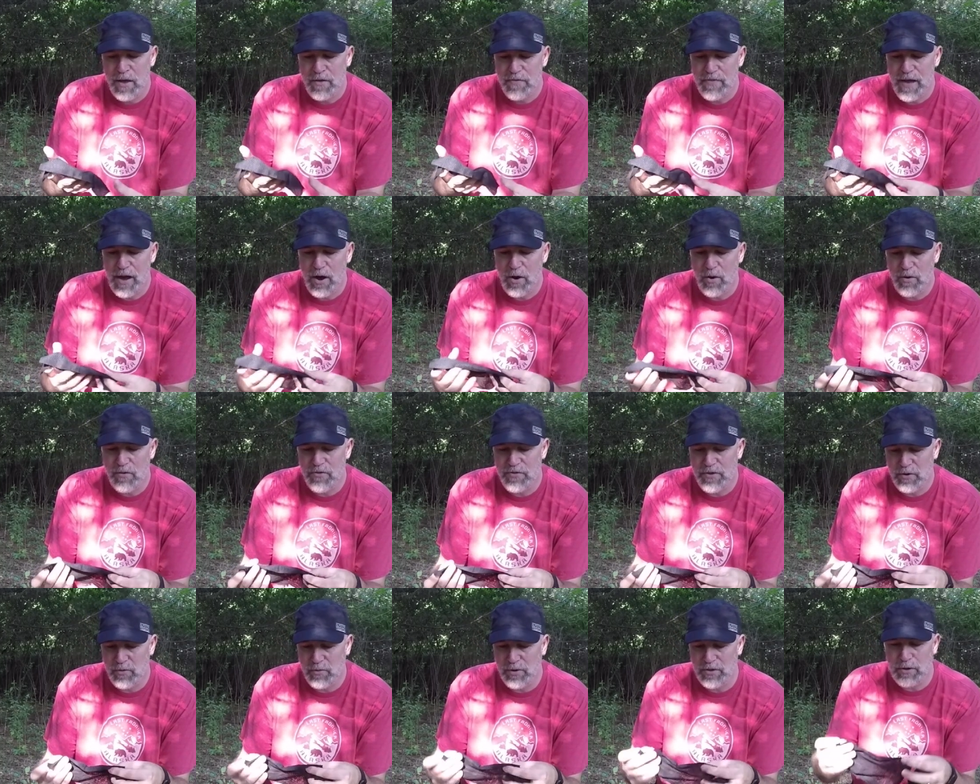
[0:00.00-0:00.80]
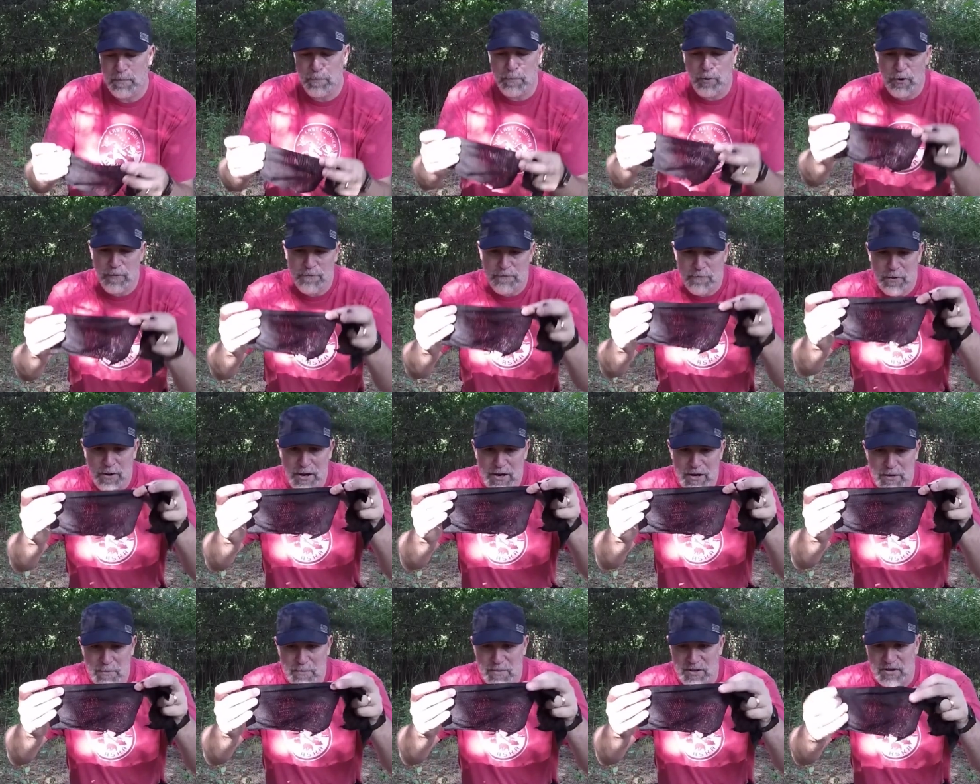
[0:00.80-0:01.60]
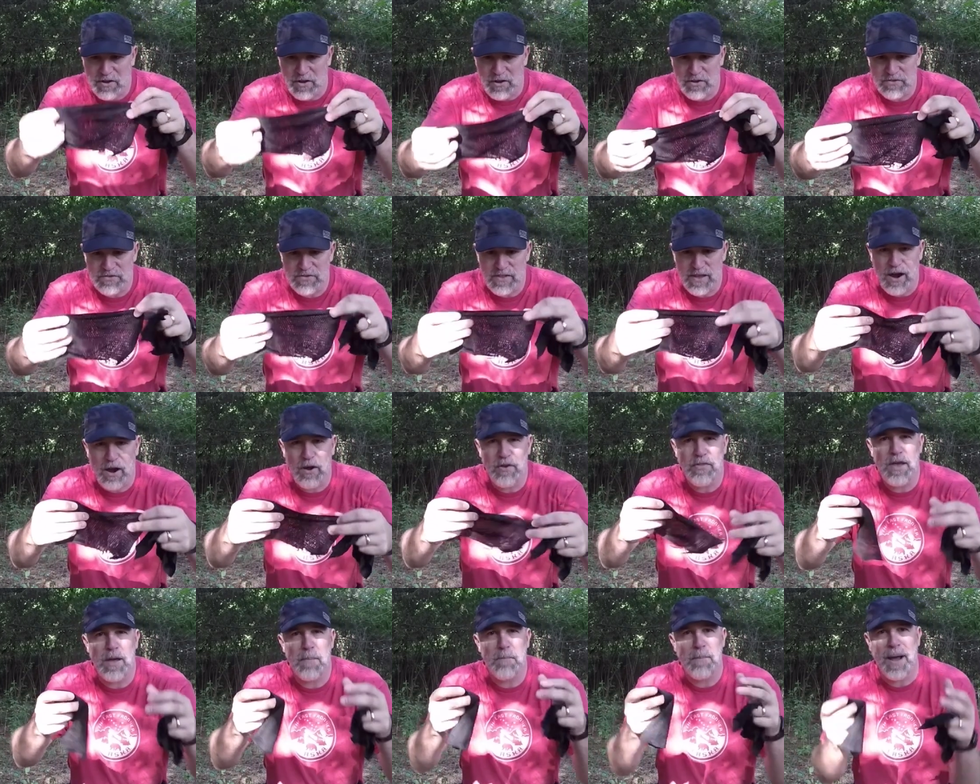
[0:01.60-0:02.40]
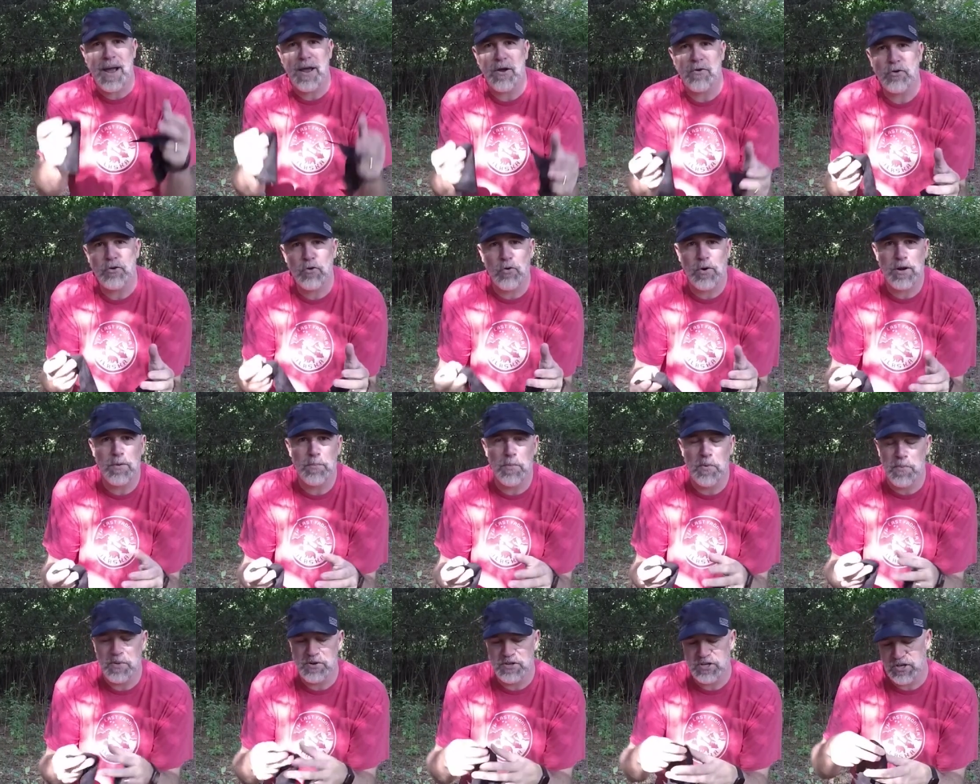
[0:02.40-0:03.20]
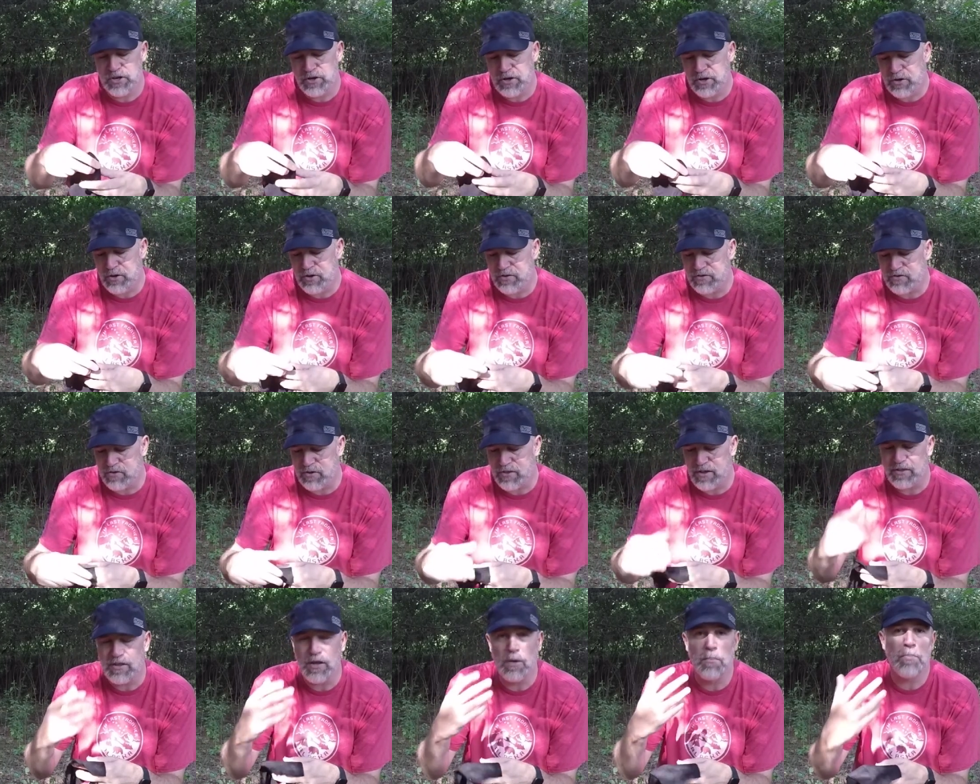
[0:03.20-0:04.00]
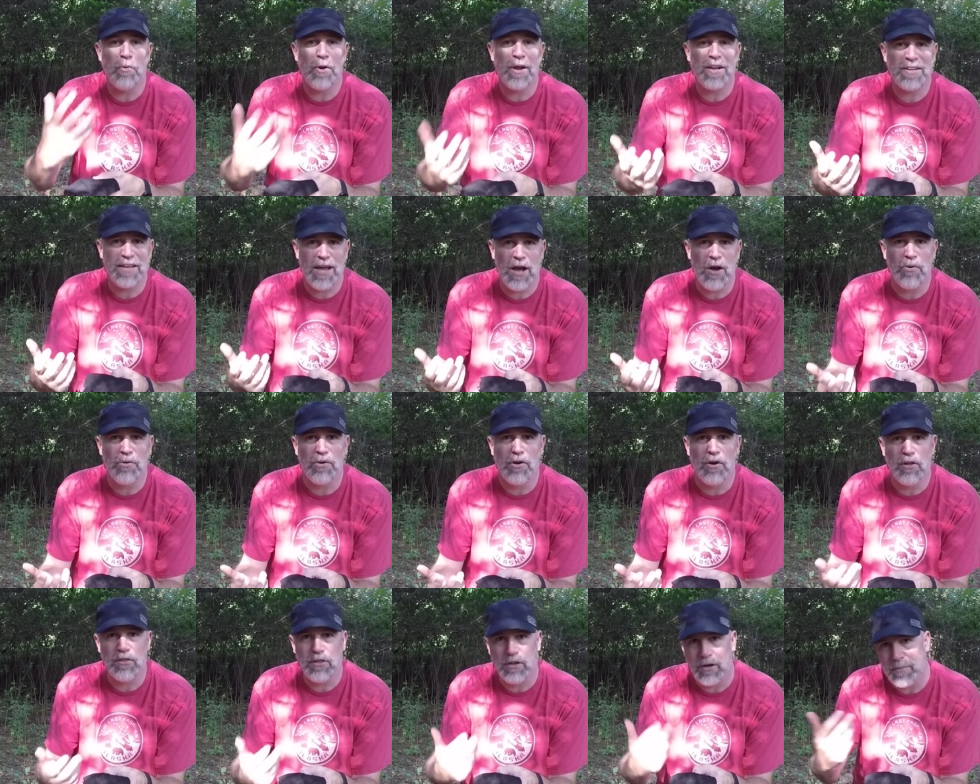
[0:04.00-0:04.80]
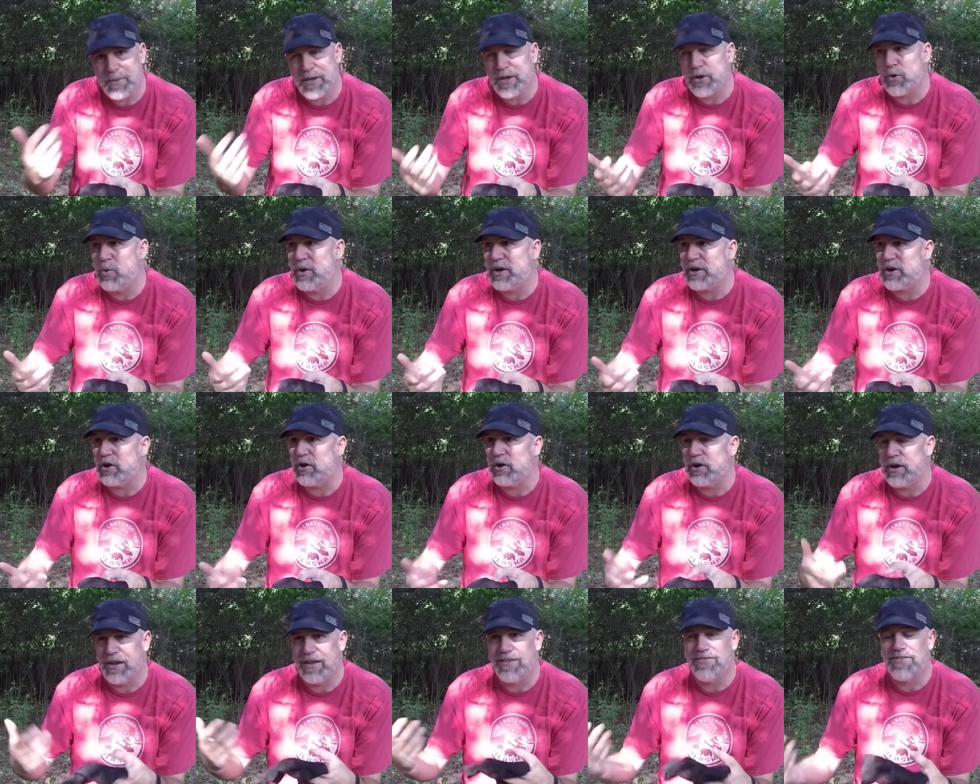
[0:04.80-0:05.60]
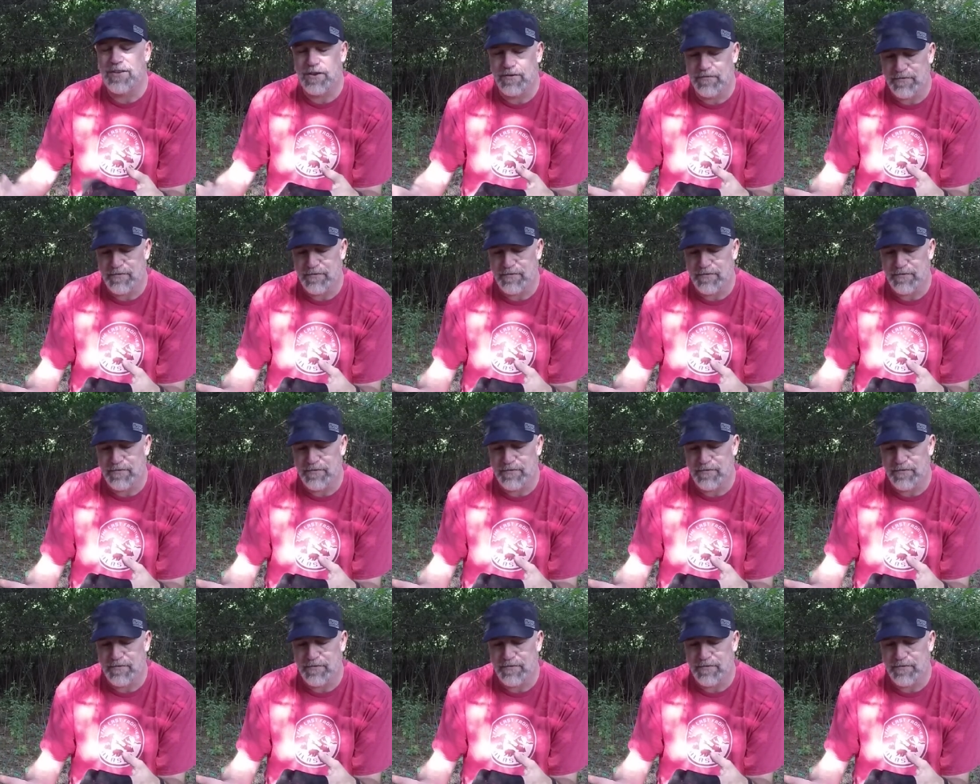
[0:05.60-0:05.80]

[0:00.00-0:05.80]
Now, they're really perforated because they are that biodegradable material so that they'll break down a little bit quicker in the